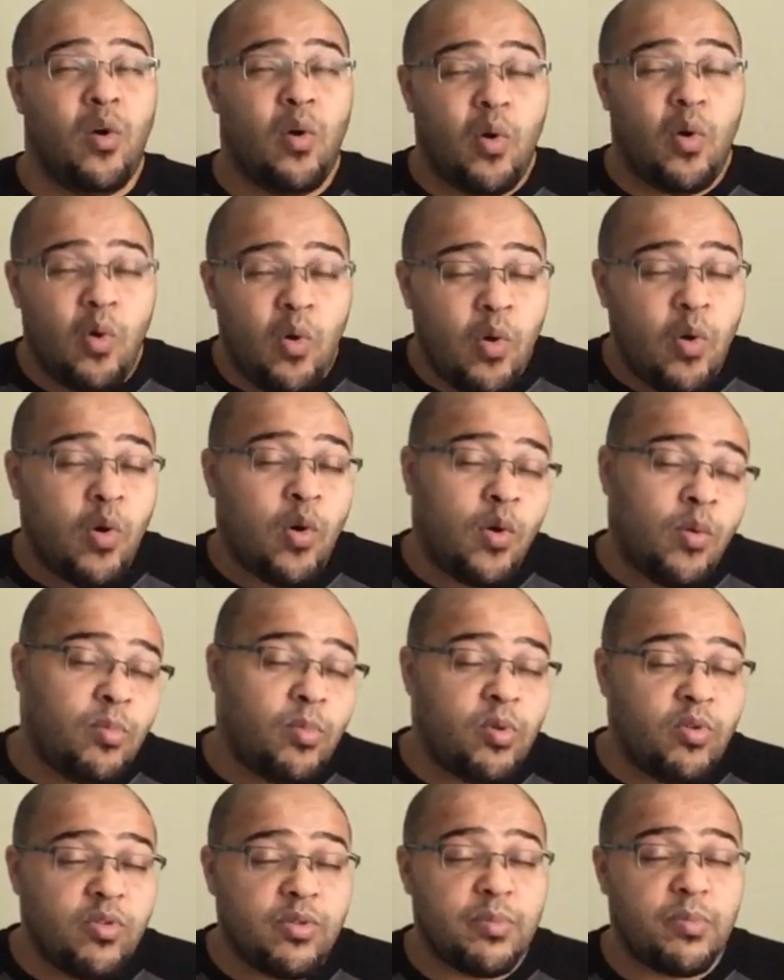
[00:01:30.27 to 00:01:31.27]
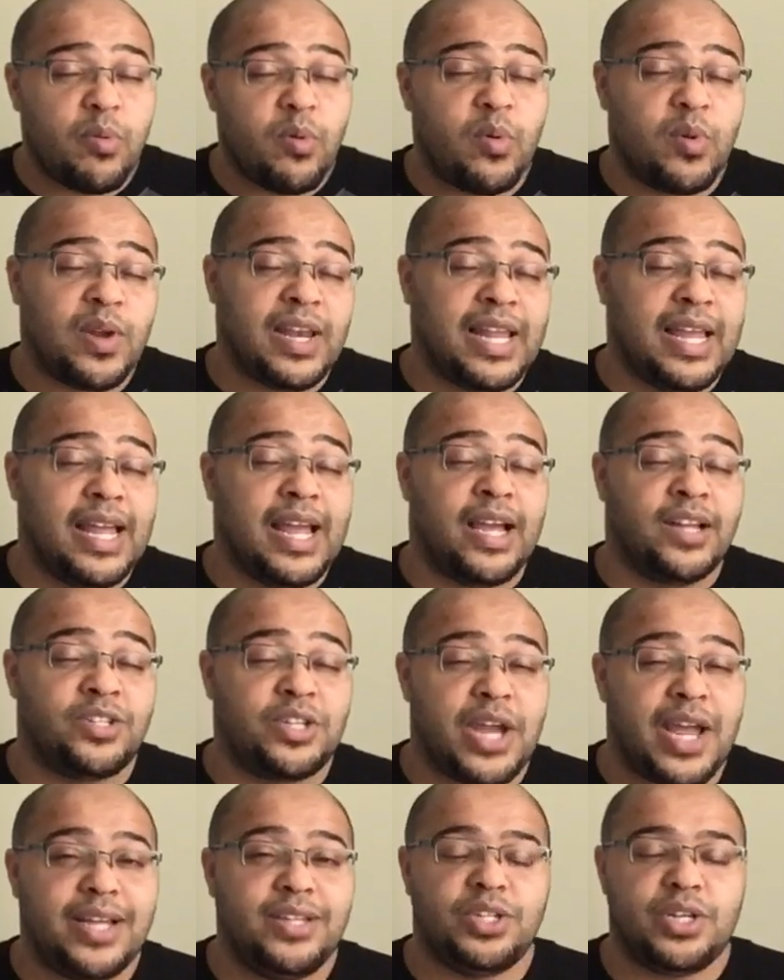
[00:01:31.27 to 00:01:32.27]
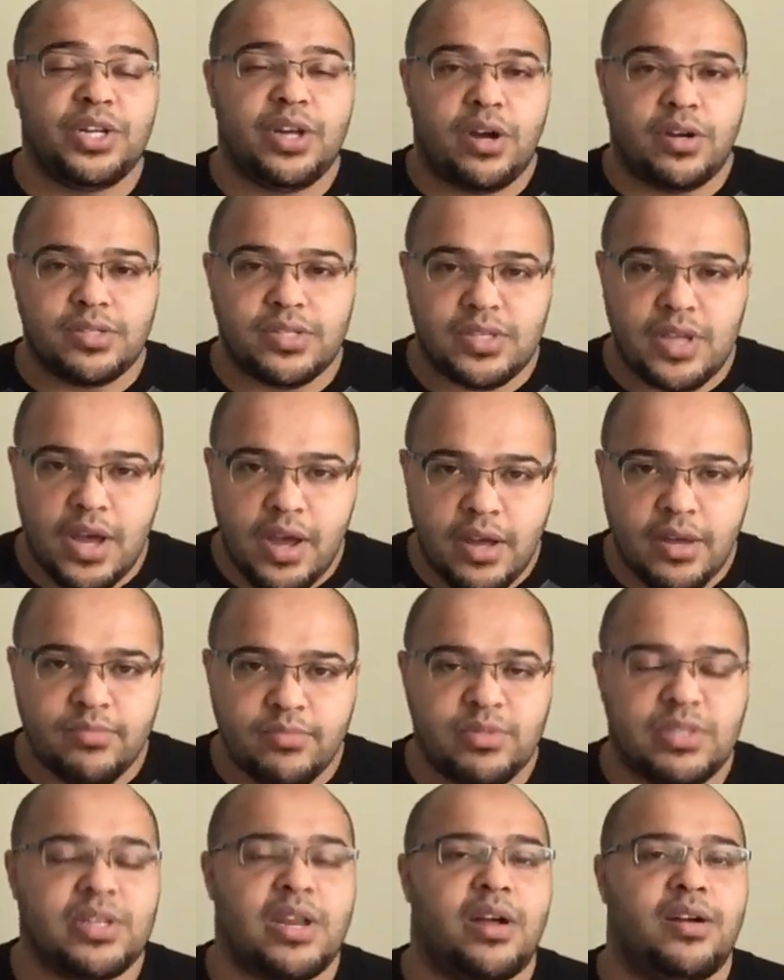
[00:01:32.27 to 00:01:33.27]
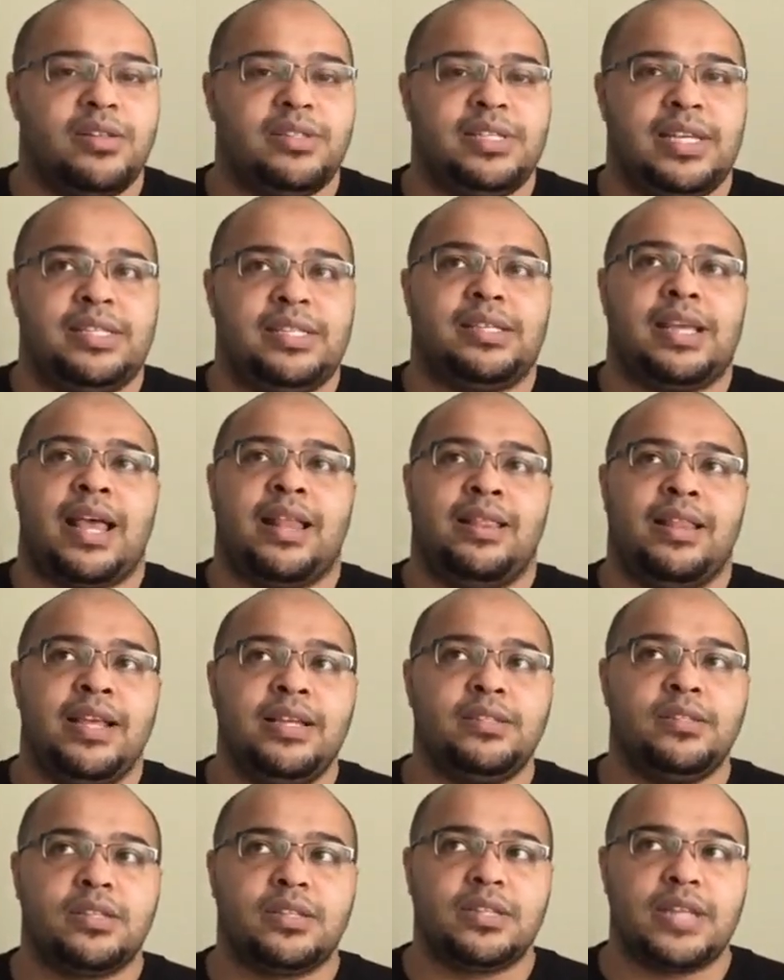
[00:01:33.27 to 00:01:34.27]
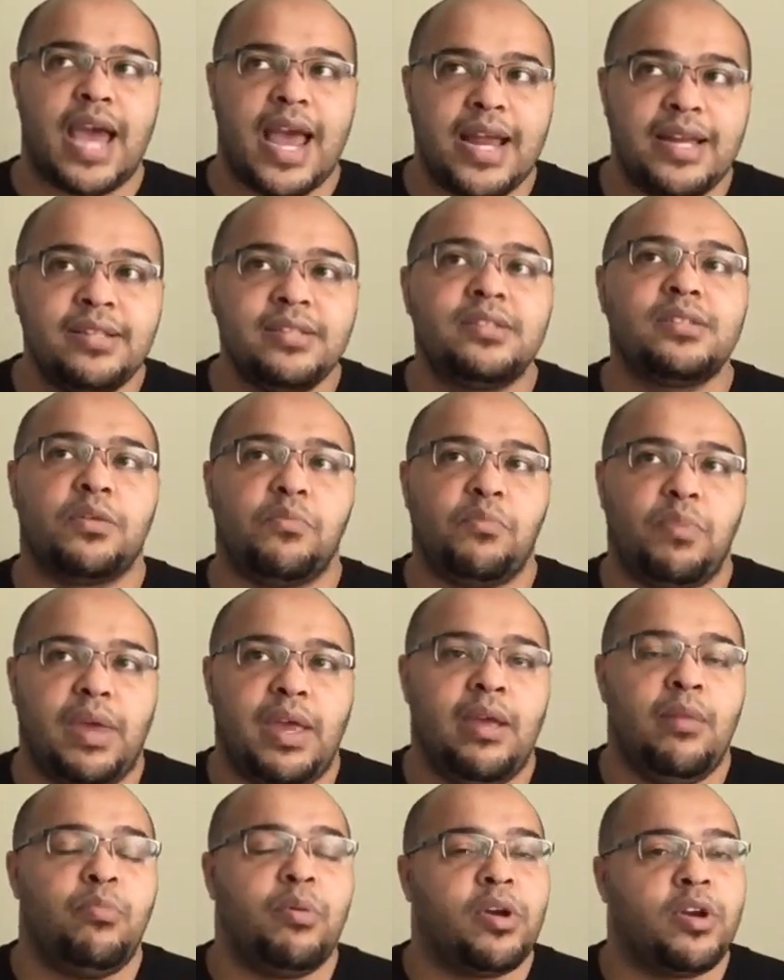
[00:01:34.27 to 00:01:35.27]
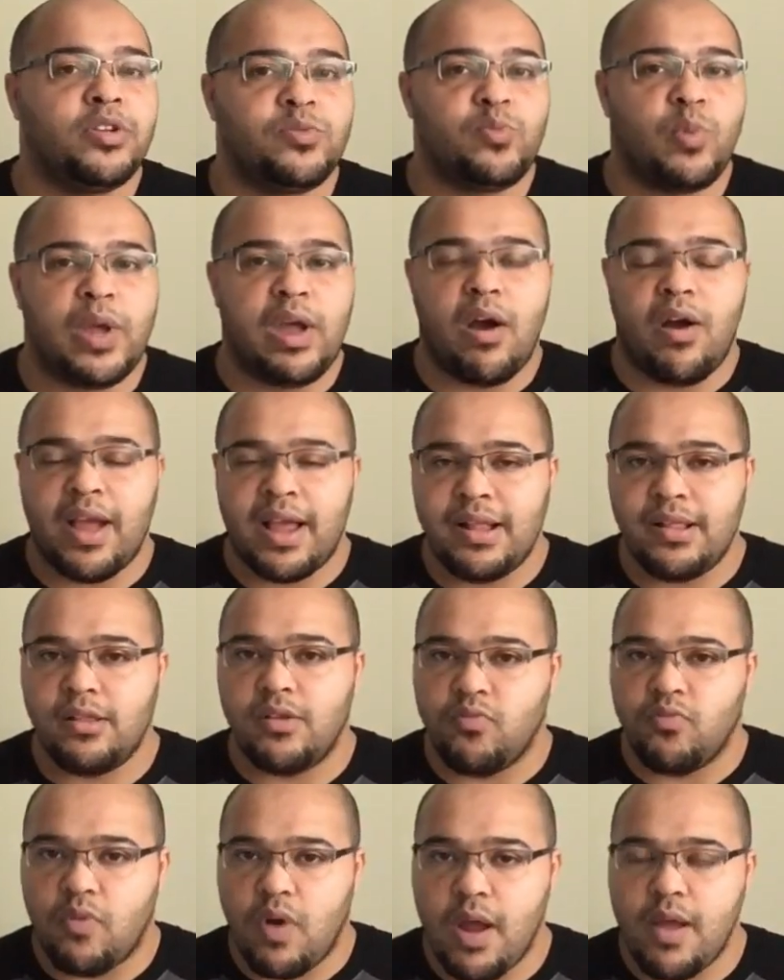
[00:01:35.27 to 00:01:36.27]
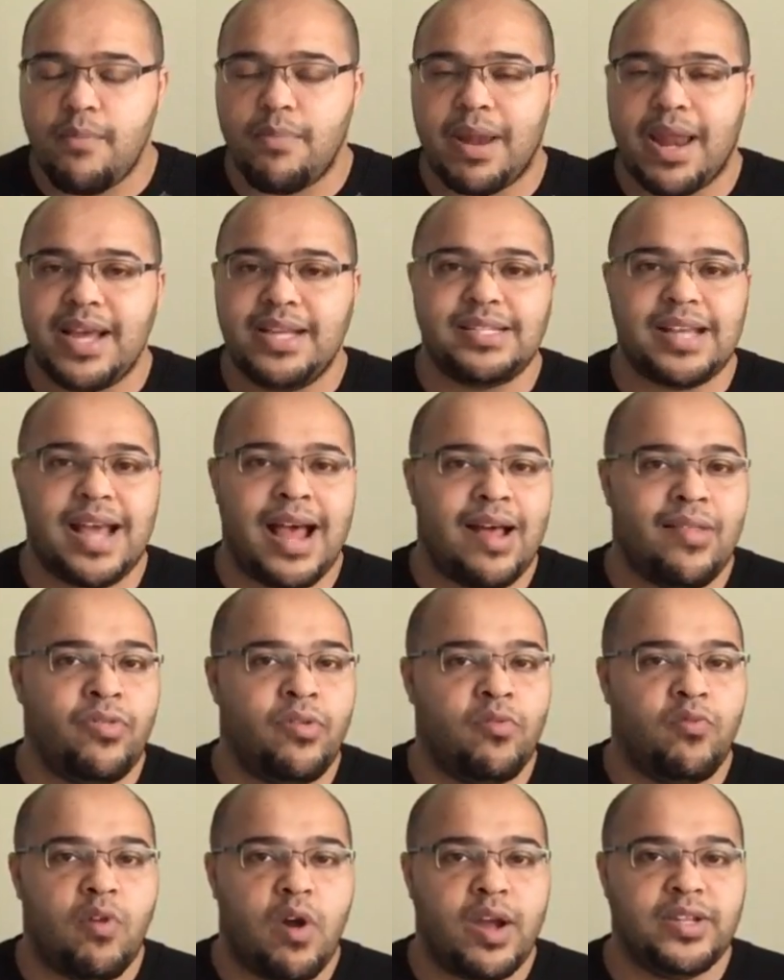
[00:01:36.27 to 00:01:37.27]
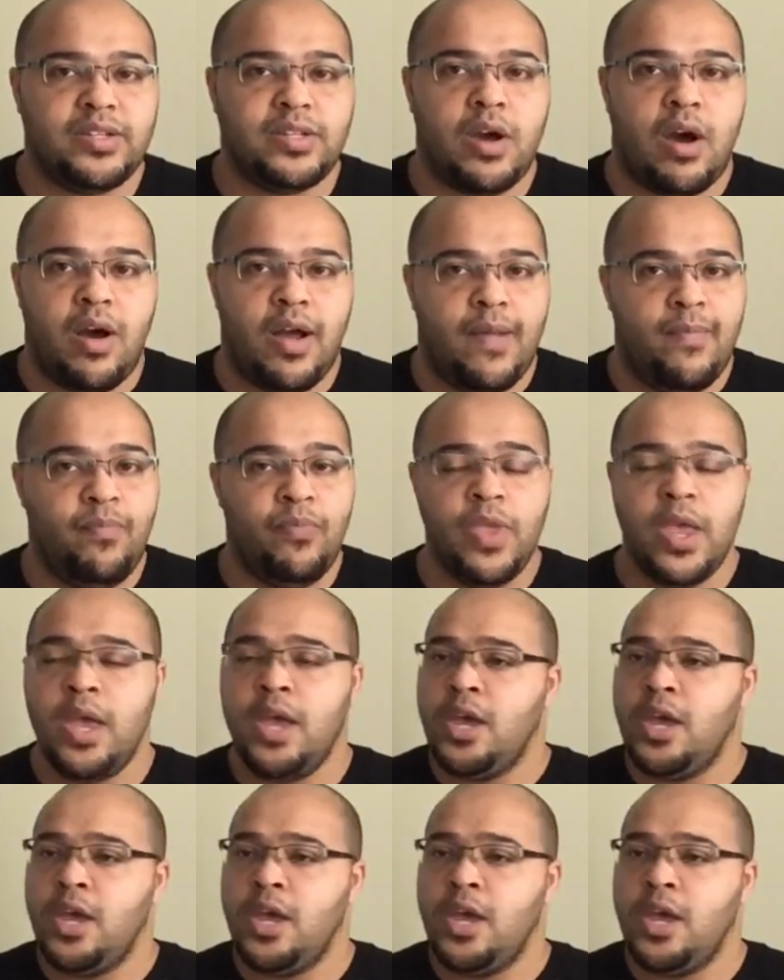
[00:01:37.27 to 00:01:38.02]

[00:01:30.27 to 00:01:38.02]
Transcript: Or more importantly, a change in our circumstances. And this tends to be because we are in the right place at the right time.